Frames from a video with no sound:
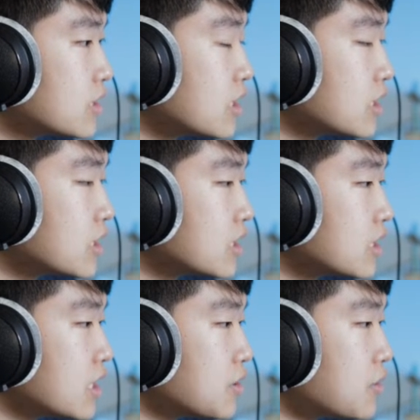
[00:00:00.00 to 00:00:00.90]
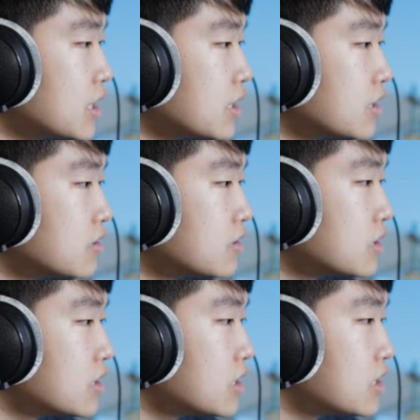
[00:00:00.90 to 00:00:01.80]
Yeah, it's gonna take a while.
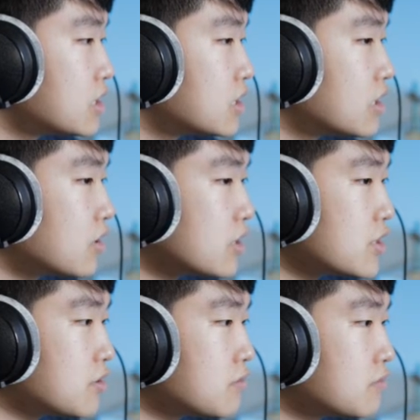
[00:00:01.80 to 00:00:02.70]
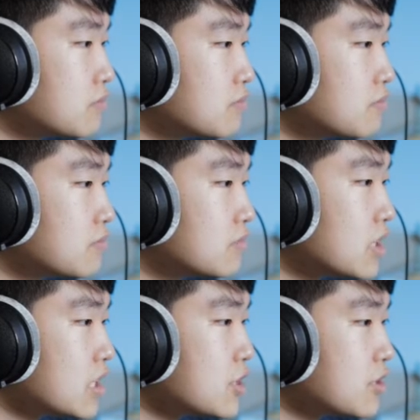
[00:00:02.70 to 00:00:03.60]
Oh, I should have,
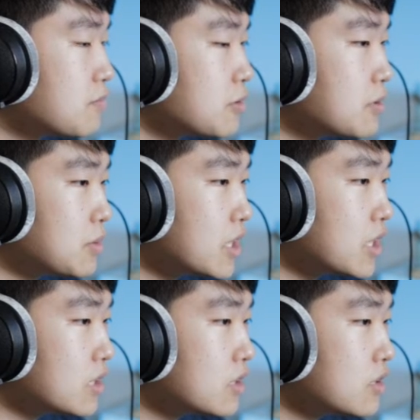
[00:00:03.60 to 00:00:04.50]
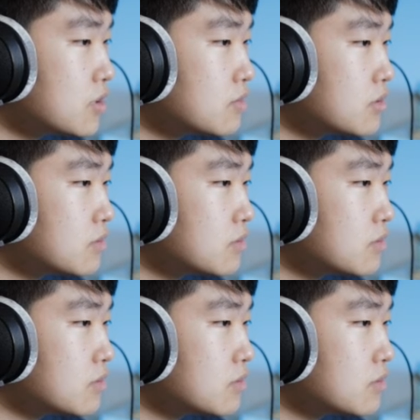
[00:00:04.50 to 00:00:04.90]
I should have moved the playhead. Oh.